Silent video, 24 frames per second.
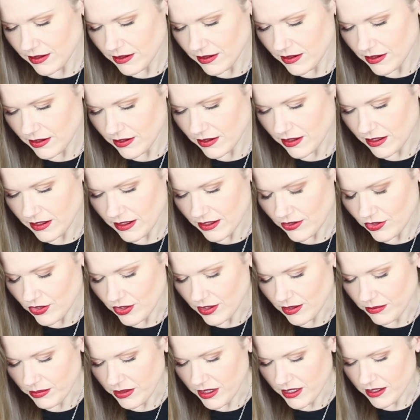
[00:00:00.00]

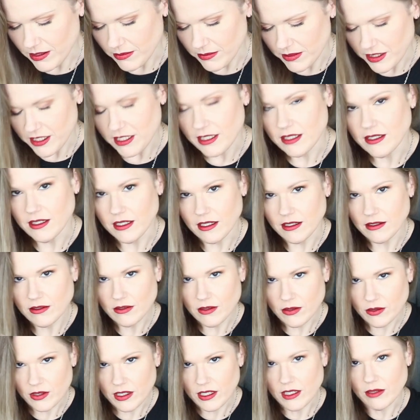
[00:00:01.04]
disconnection, abandonment, ending.
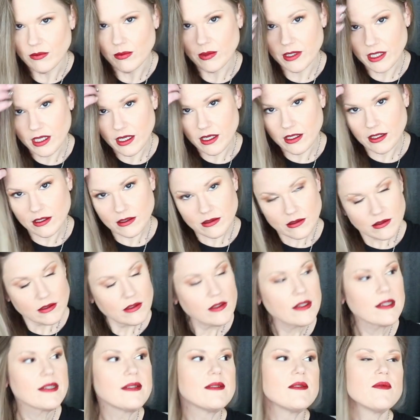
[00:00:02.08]
Okay. We got it.
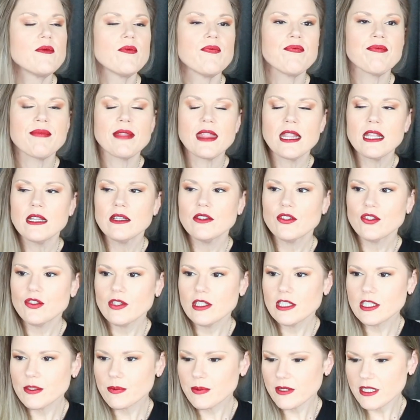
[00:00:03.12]

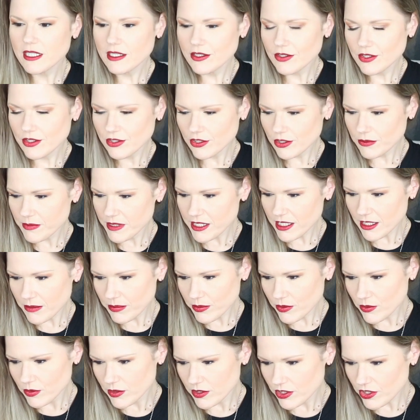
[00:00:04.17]
Strengths, please. Show me
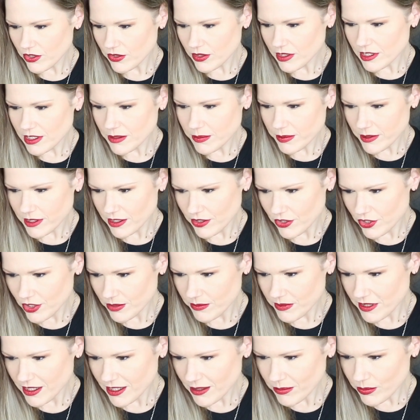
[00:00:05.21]
Capricorn strengths, please. Show
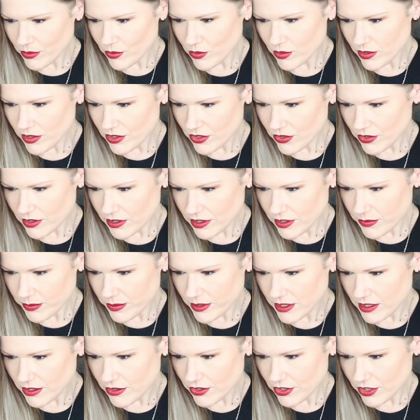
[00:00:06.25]
me Capricorn strengths,
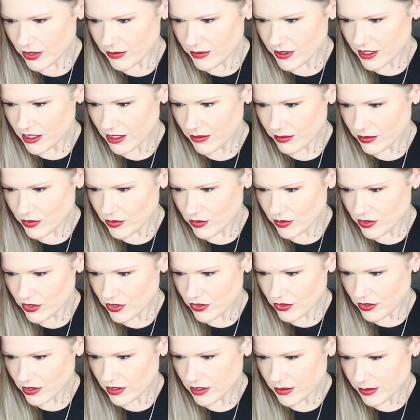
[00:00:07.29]
please. Show me Capricorn
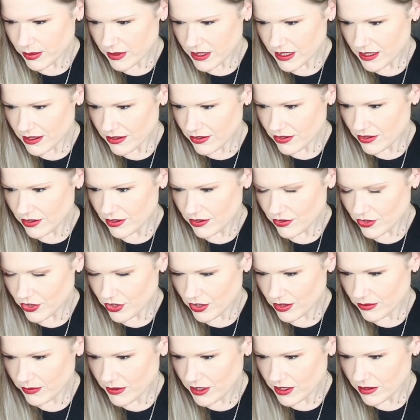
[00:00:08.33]
strengths, please.
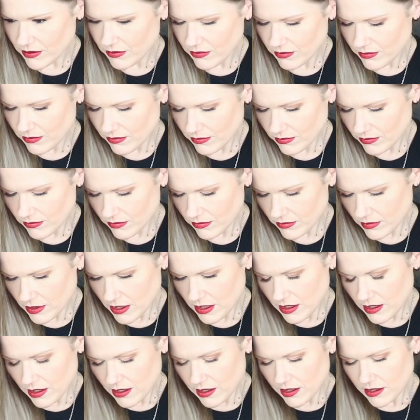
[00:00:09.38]
Show me.
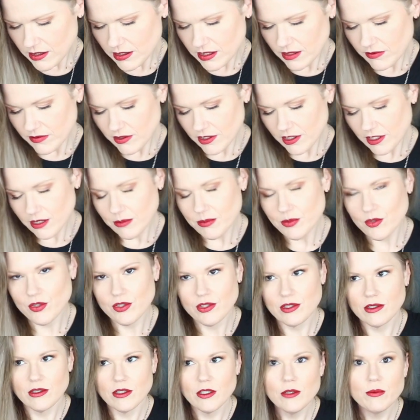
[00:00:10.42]
Seven of
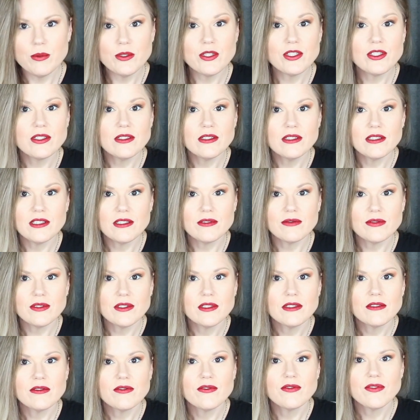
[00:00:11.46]
Cups, you're open to new love.
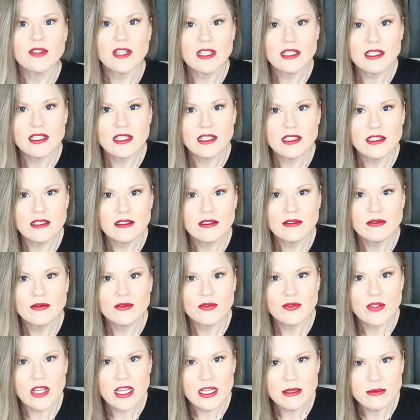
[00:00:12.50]
Fucking
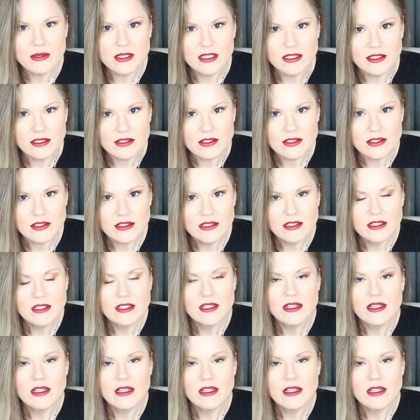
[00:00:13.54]
fabulous.